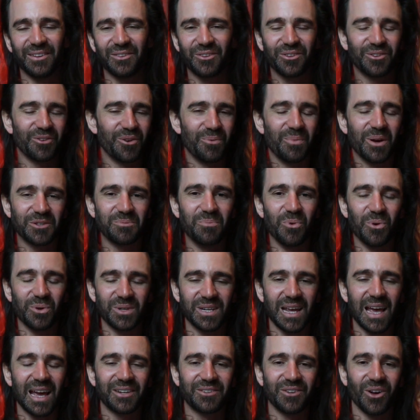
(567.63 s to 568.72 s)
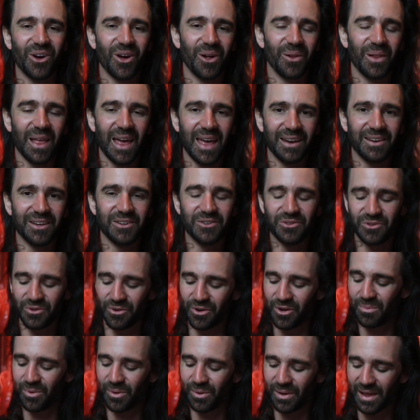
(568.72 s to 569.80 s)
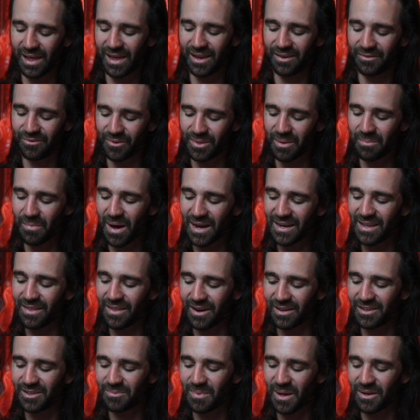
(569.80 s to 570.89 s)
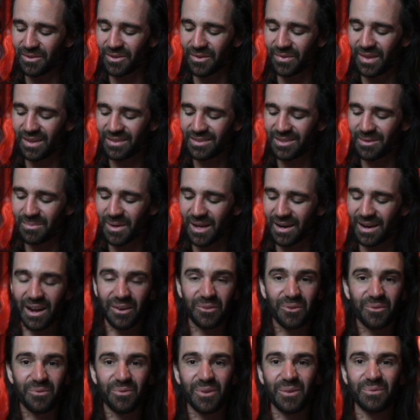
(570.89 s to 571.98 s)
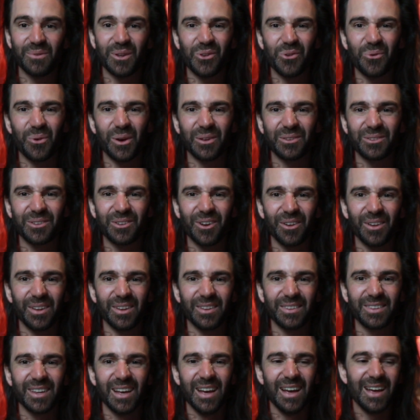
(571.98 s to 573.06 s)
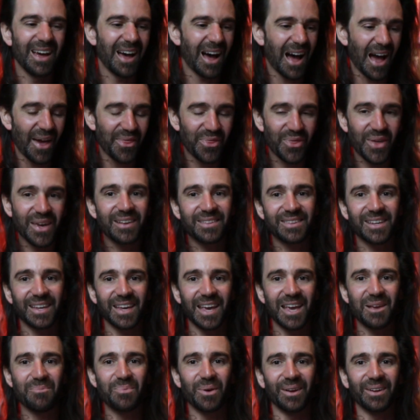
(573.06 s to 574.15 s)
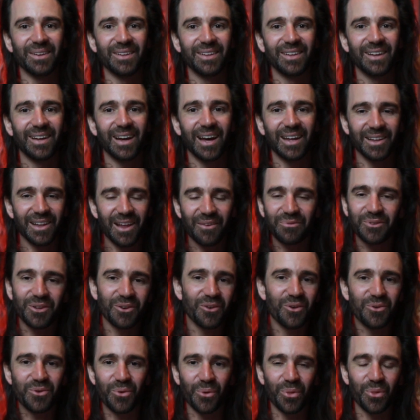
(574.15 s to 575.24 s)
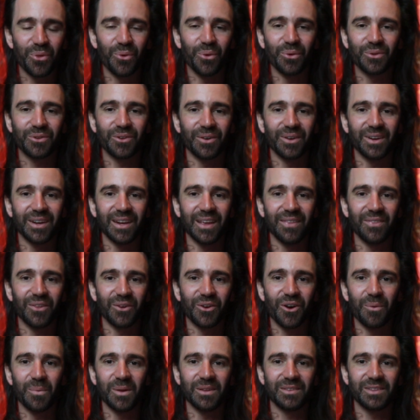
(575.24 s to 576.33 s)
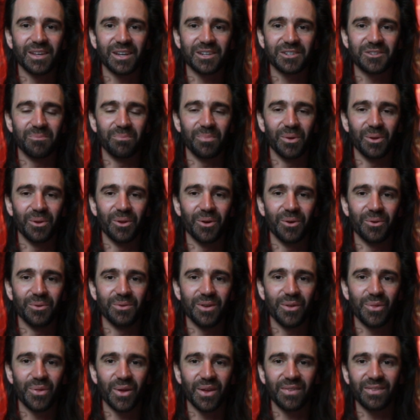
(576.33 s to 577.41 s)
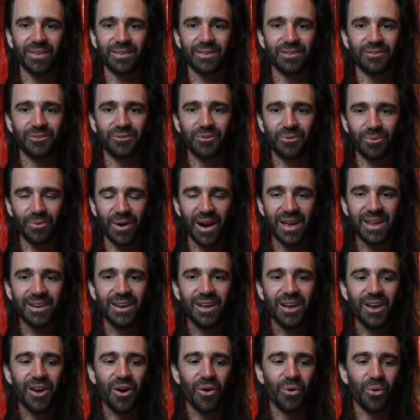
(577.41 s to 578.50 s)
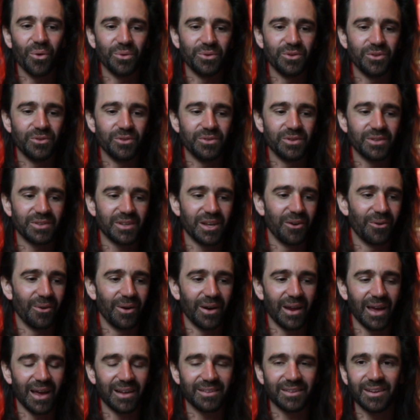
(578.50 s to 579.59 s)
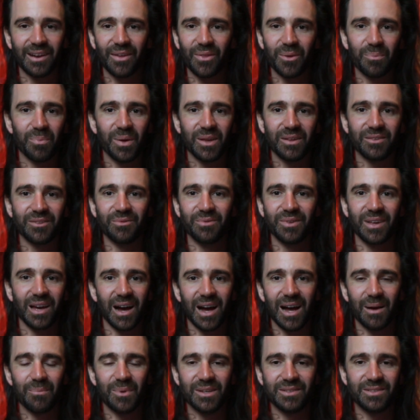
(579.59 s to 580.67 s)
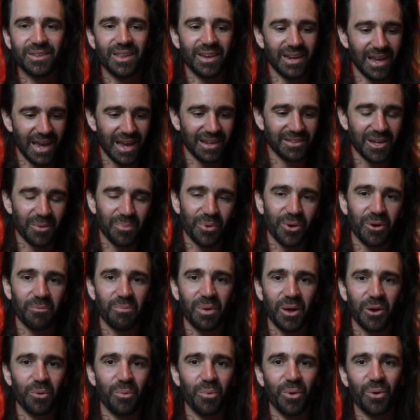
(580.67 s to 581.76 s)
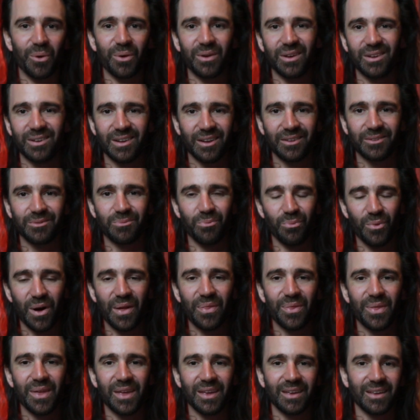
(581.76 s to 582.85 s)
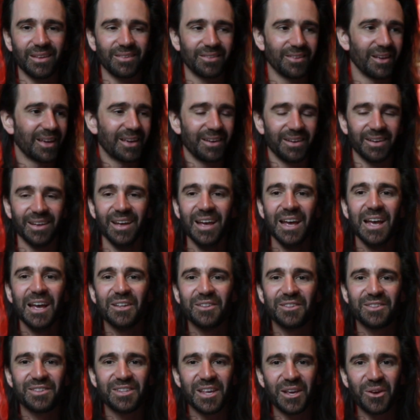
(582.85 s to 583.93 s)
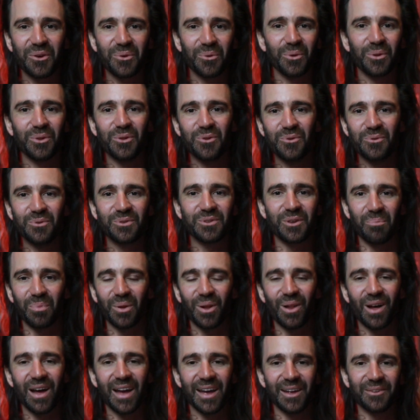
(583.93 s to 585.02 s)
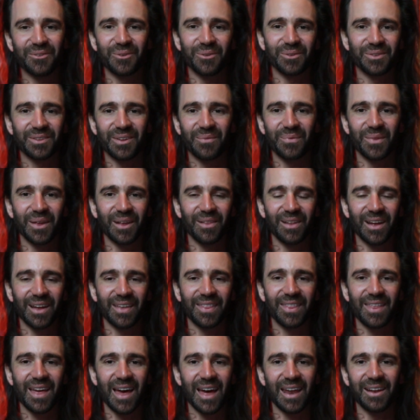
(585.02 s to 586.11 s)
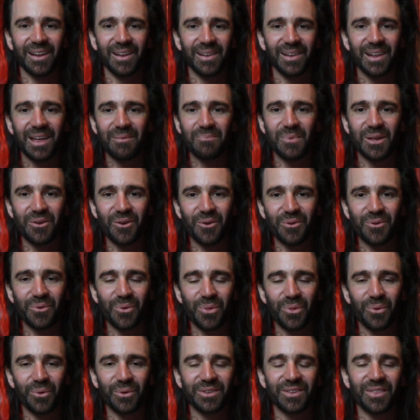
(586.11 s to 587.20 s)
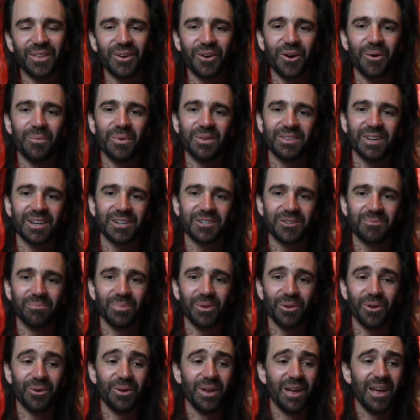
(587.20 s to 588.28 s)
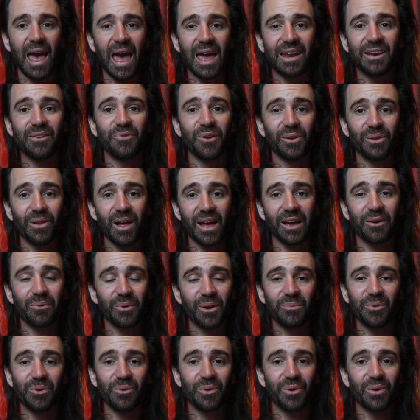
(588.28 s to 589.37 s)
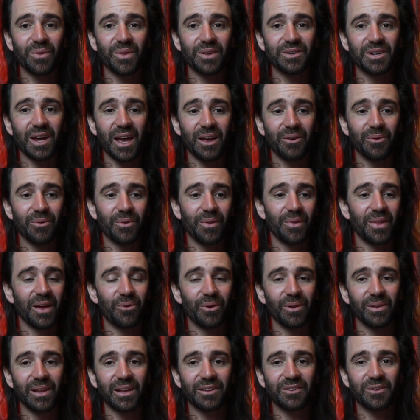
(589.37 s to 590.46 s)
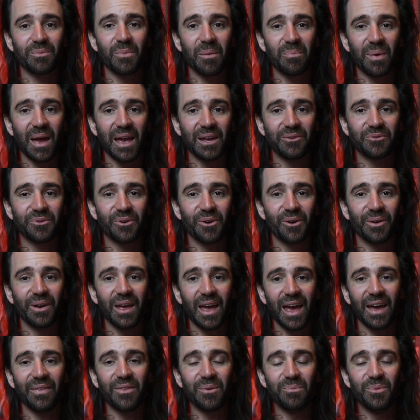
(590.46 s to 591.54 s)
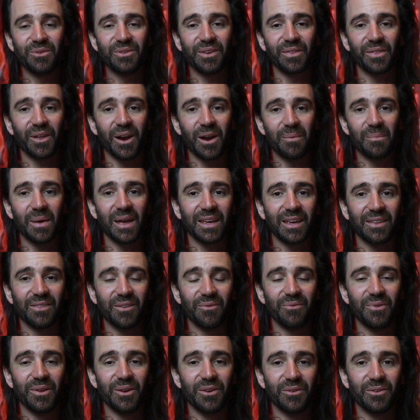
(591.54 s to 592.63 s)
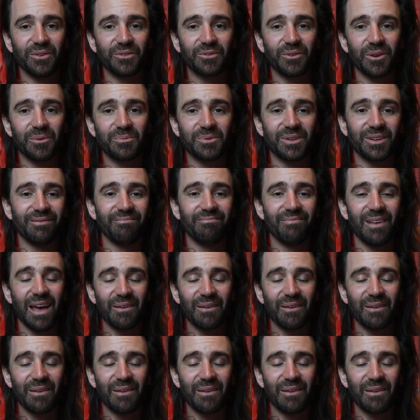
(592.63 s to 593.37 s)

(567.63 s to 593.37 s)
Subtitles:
It's so much more tactile and enjoyable. And for the money that I spent on this, about $150 US, I think it's a keeper. I'd love to know your thoughts on it in the comment section below. Do you think this is great, or do you just hear it as another piece of garbage that ends up on a pedal board? It does one thing. It's like a single-use appliance or something like that. Let me know your thoughts in the comment section below. And if you like what I'm doing on the channel, there are links to my Patreon and the music that I make in the video description.